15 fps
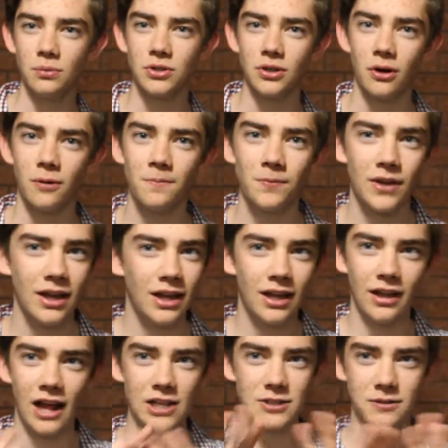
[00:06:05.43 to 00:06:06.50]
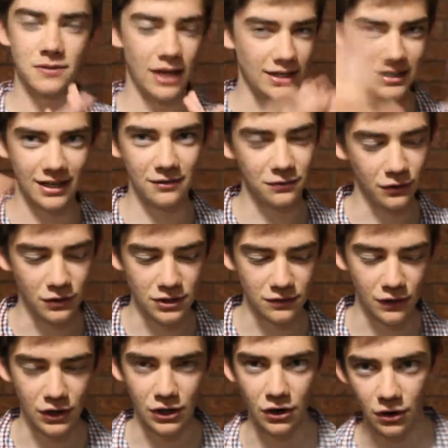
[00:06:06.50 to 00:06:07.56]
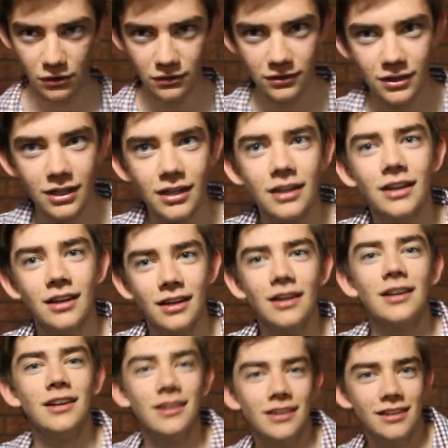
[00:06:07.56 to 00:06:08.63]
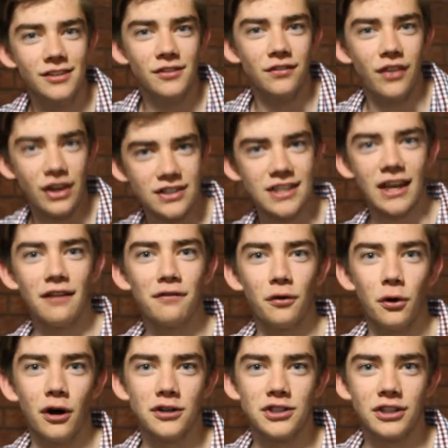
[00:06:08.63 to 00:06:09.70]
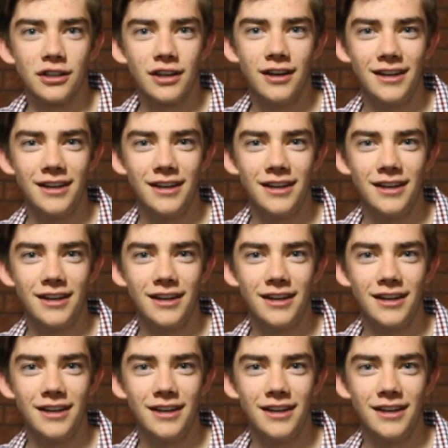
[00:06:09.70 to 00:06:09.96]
So that's it for this video. Thanks again for watching.